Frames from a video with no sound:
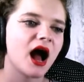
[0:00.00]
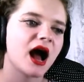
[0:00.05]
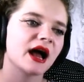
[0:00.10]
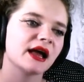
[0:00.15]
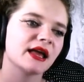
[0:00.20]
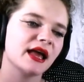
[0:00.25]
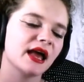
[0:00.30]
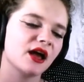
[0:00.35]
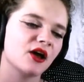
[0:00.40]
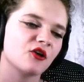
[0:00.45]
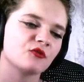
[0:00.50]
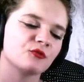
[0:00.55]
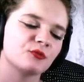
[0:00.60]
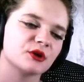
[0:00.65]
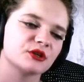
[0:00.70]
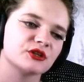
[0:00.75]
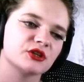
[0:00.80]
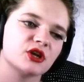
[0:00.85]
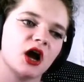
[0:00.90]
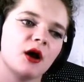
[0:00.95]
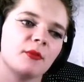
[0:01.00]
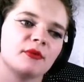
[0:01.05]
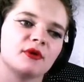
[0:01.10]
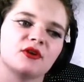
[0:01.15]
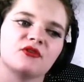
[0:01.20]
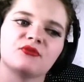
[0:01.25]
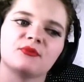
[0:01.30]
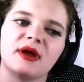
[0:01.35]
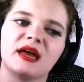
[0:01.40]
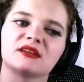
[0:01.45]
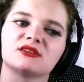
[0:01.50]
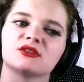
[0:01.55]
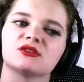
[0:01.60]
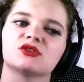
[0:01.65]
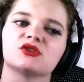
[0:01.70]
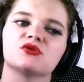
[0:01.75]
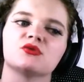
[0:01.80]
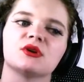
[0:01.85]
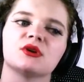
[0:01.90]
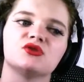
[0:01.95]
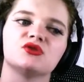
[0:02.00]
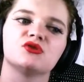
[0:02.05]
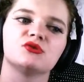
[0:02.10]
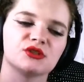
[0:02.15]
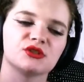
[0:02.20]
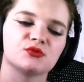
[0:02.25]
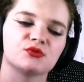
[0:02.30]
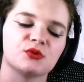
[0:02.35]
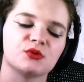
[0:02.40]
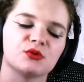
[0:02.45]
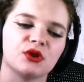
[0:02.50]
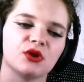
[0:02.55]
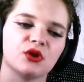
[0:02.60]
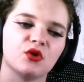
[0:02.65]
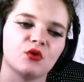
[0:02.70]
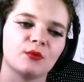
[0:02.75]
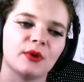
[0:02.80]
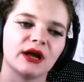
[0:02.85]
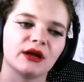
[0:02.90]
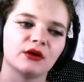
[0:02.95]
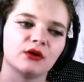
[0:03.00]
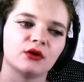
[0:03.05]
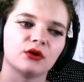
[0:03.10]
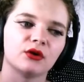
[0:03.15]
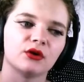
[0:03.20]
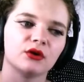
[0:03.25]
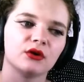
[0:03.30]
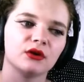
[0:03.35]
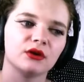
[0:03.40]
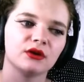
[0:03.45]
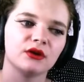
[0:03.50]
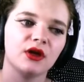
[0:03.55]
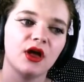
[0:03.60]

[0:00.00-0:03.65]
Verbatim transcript: I have but a couple of matters to address with you, my girl.